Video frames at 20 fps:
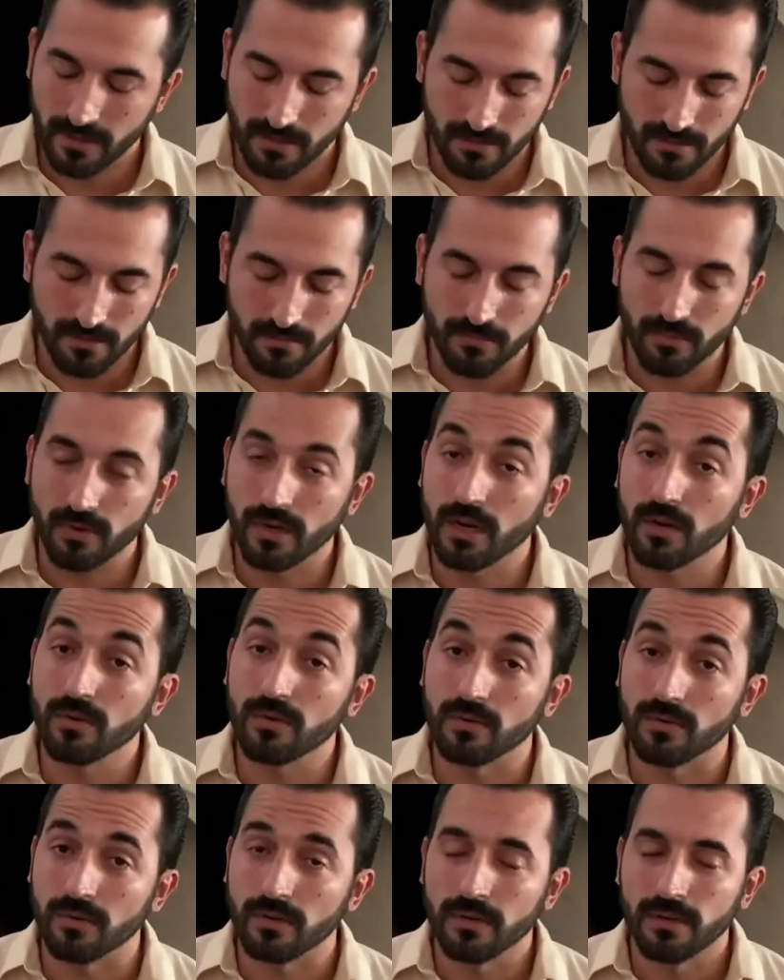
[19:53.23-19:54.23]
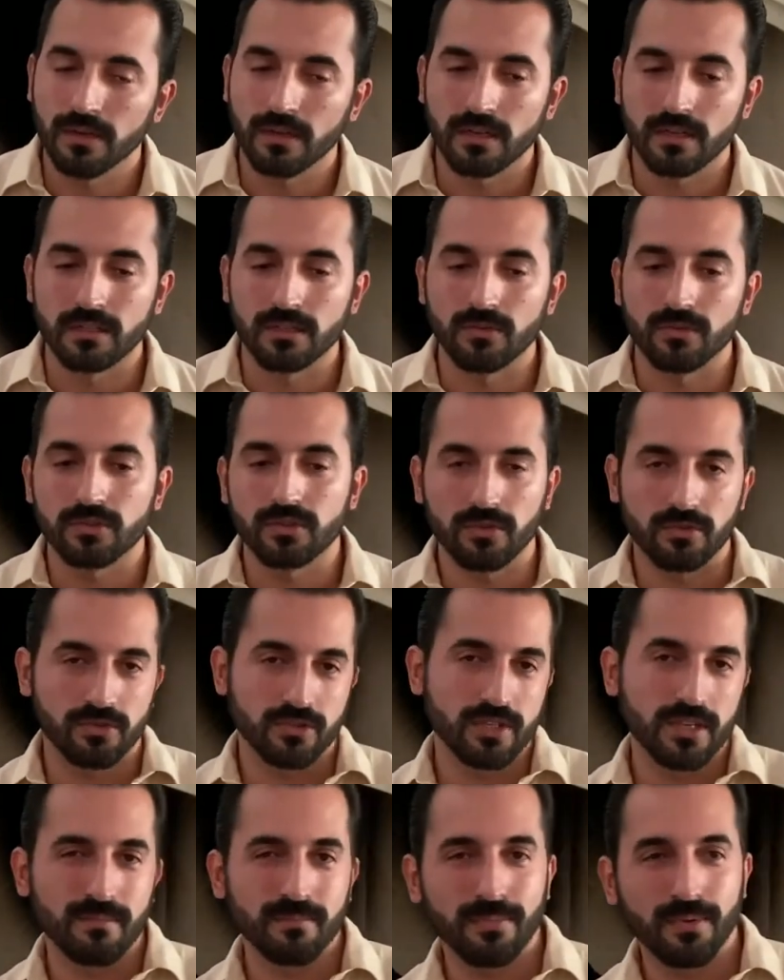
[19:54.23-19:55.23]
boogaloo because it was so
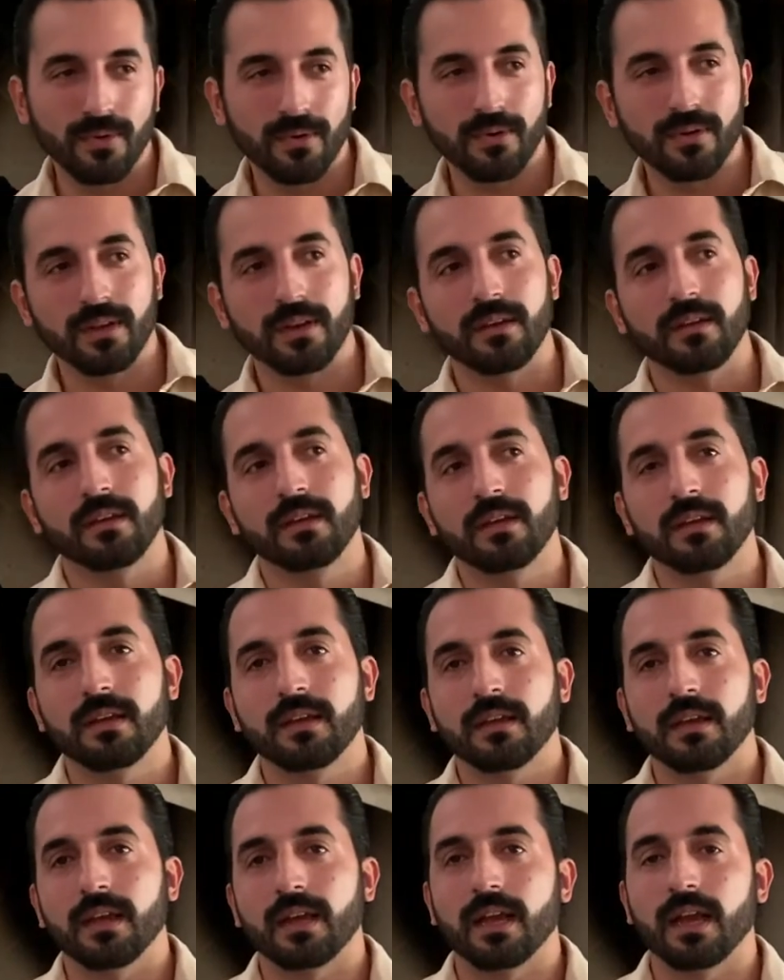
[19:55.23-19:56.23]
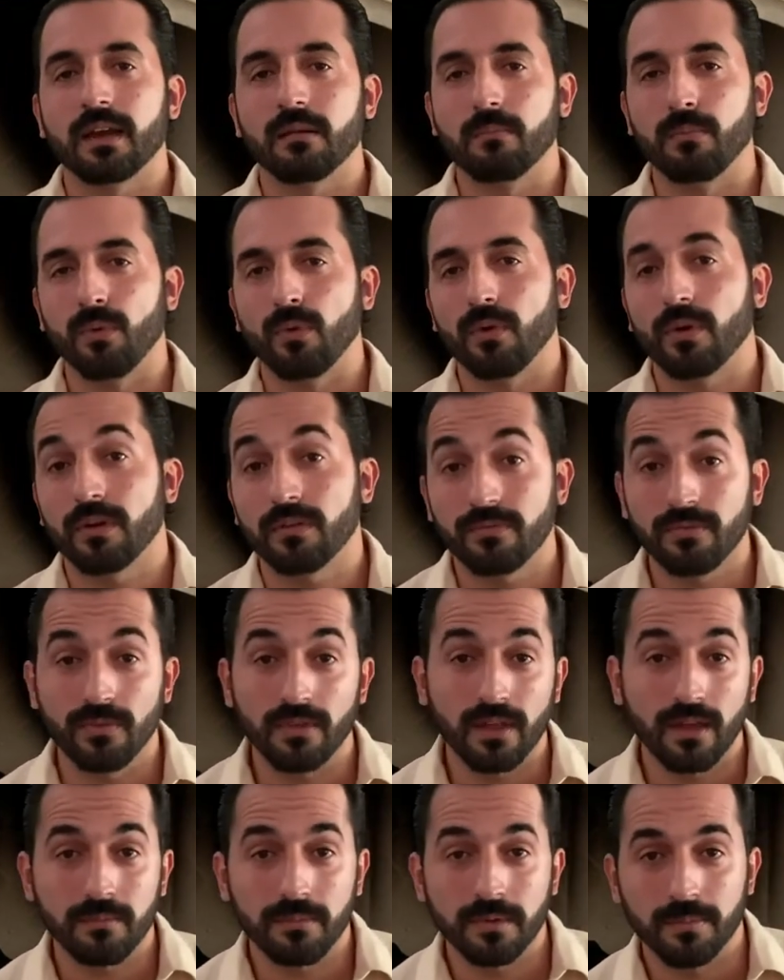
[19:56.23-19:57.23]
simple and and kind of boring for
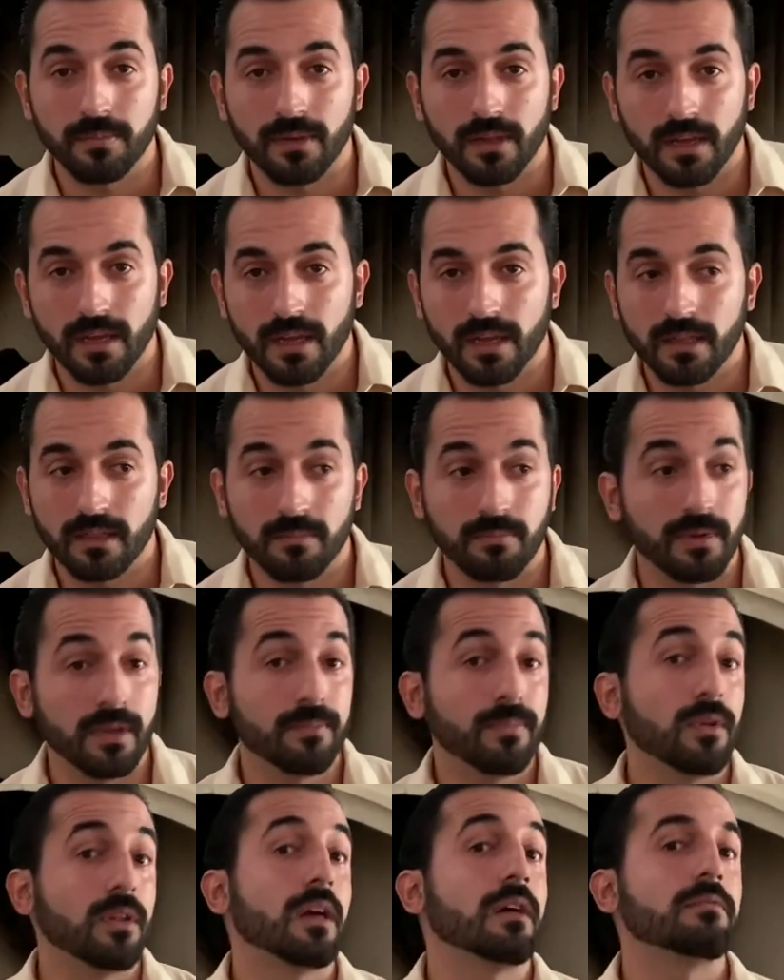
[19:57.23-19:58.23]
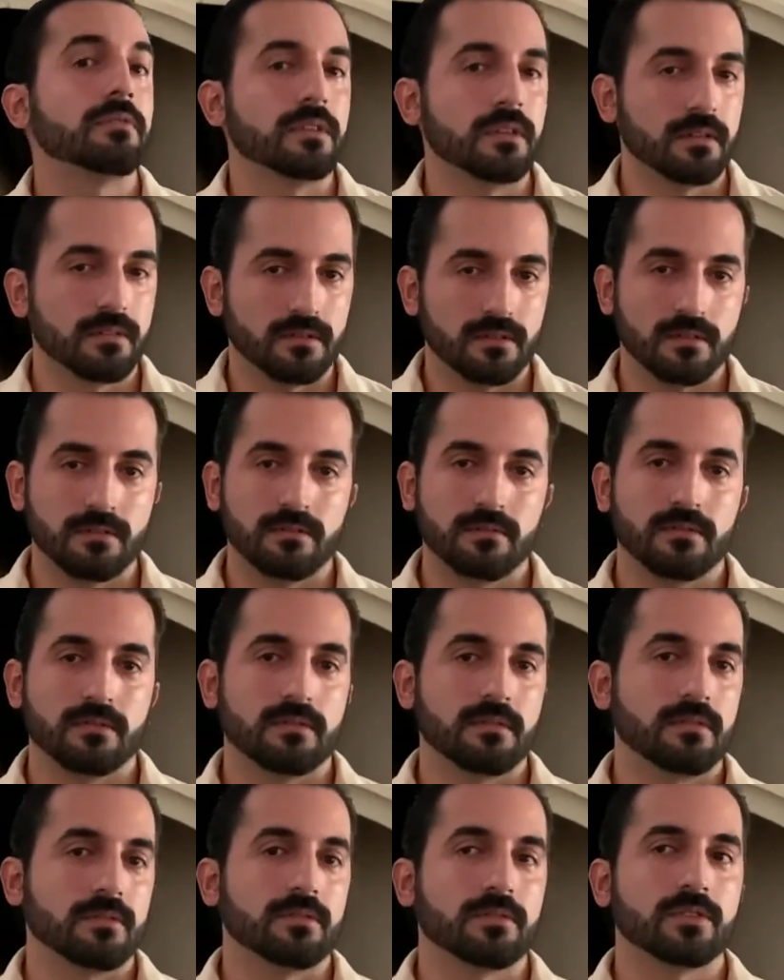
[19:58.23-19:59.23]
them to play. The people loved it because
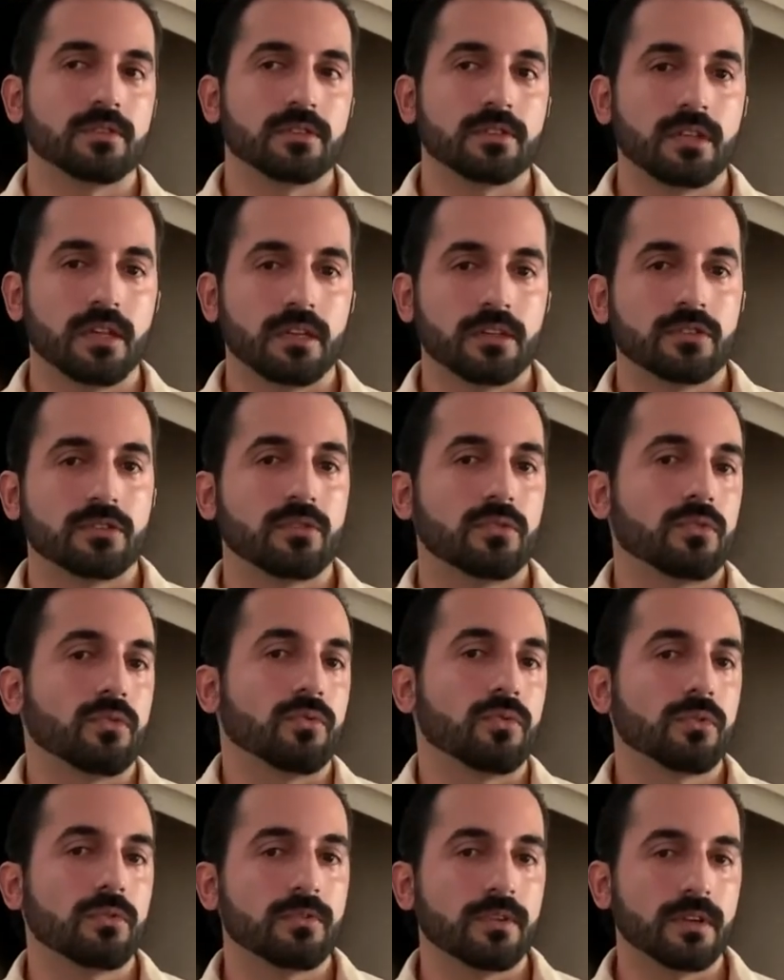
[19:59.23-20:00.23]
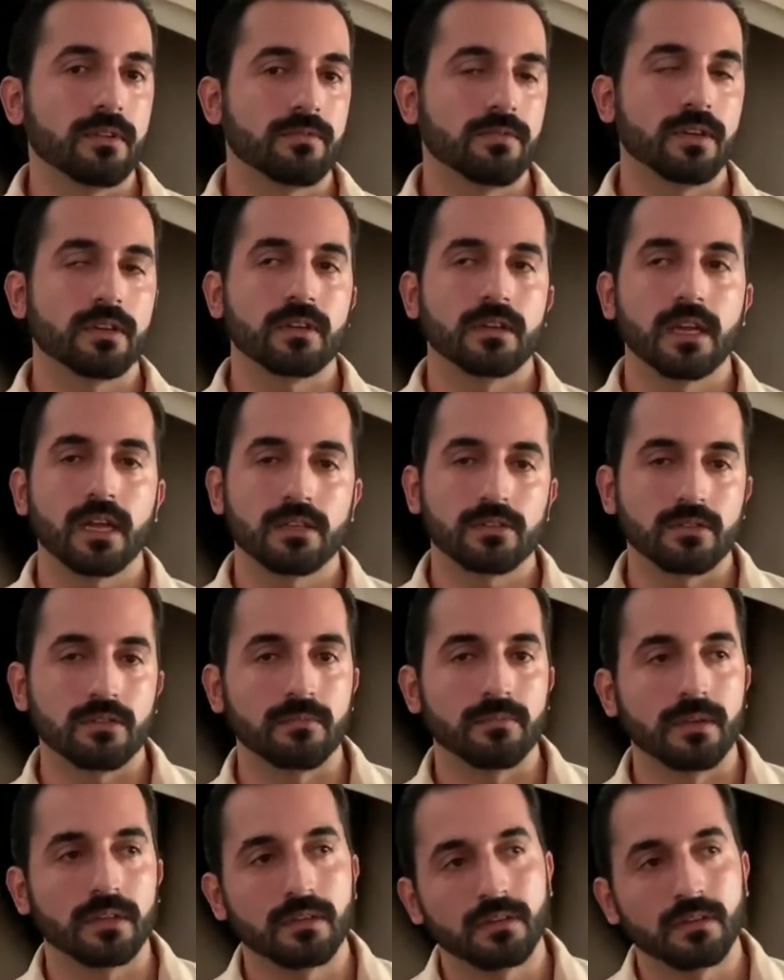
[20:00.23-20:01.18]
it was just like so groovy and fun to dance to, but